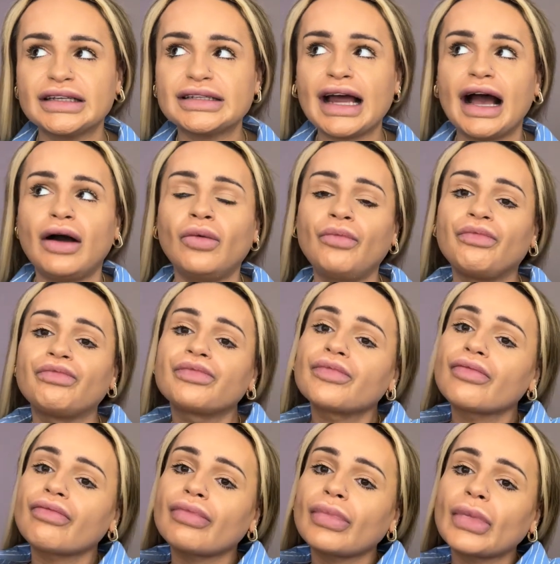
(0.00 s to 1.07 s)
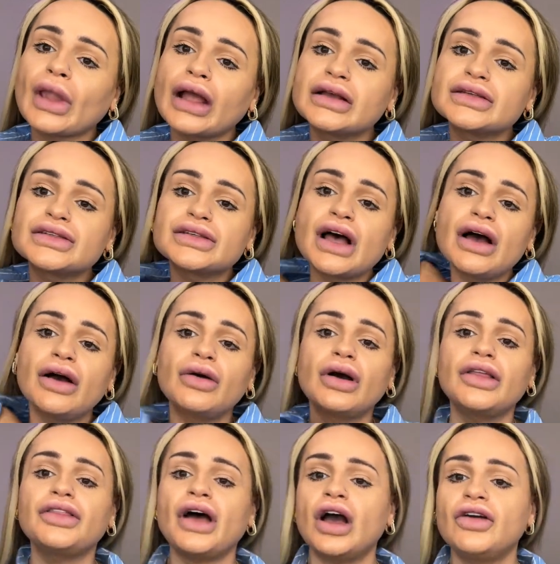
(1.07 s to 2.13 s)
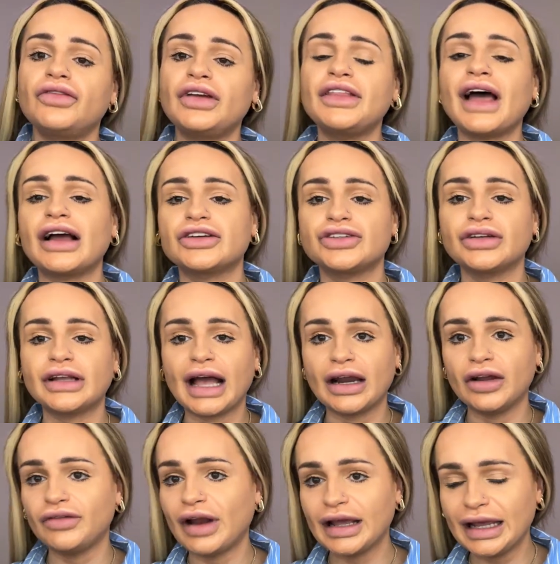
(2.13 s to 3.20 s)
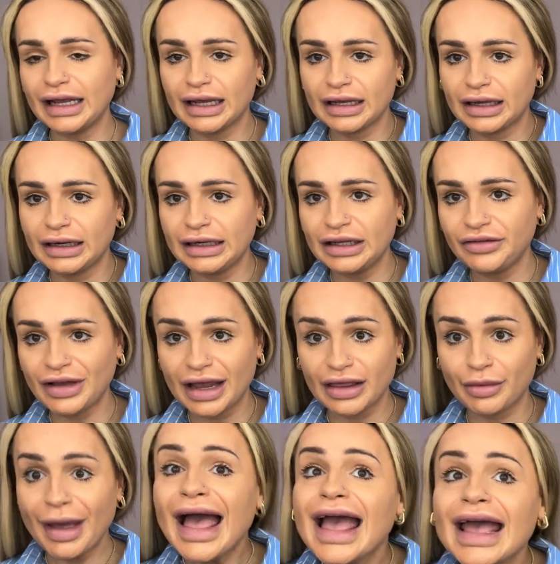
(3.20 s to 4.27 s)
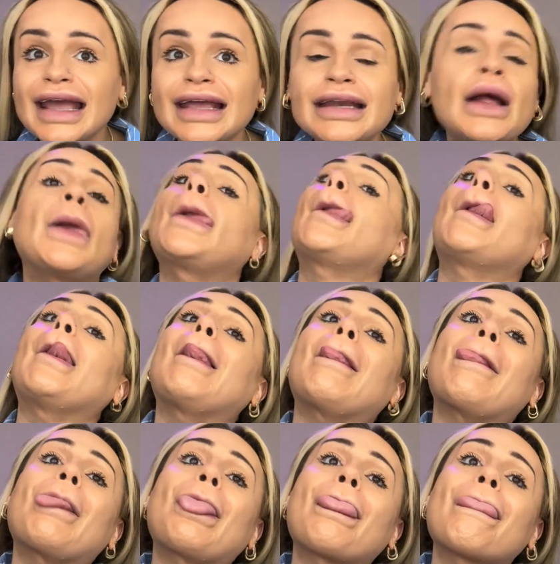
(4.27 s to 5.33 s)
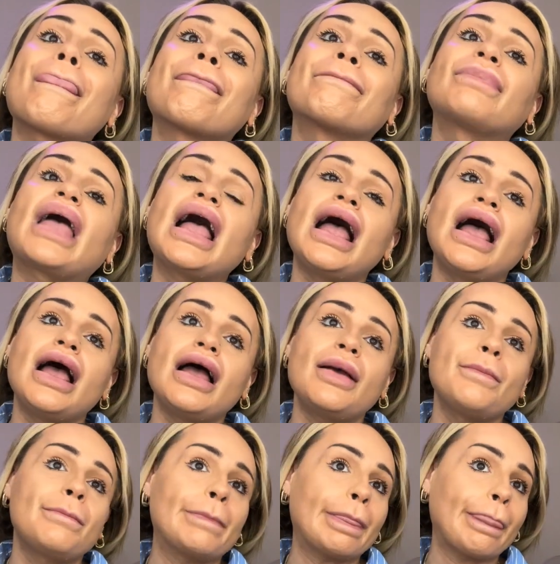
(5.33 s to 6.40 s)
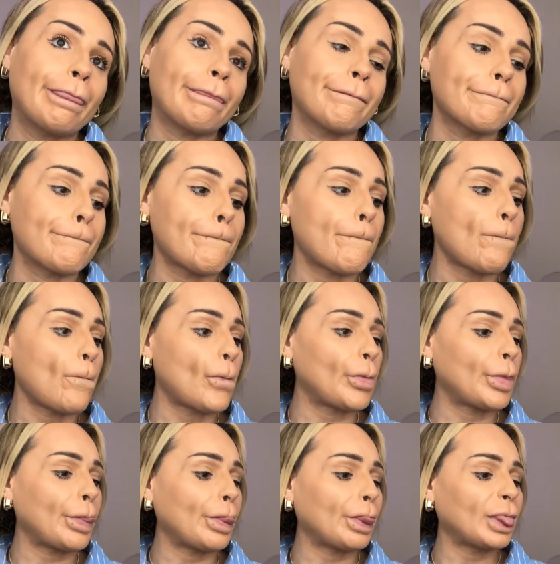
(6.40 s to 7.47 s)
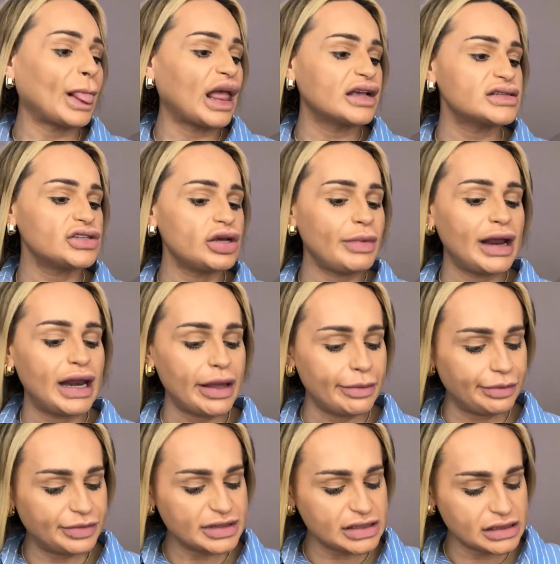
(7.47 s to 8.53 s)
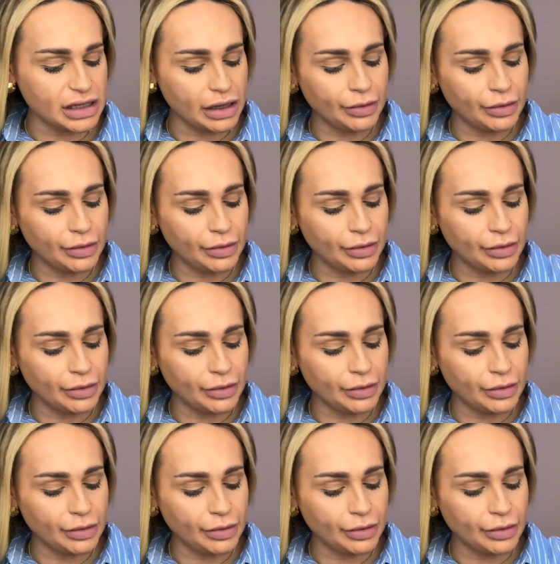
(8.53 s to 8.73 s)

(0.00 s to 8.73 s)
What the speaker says: now. So hopefully that should kind of like alleviate the pain. Let's do my lips.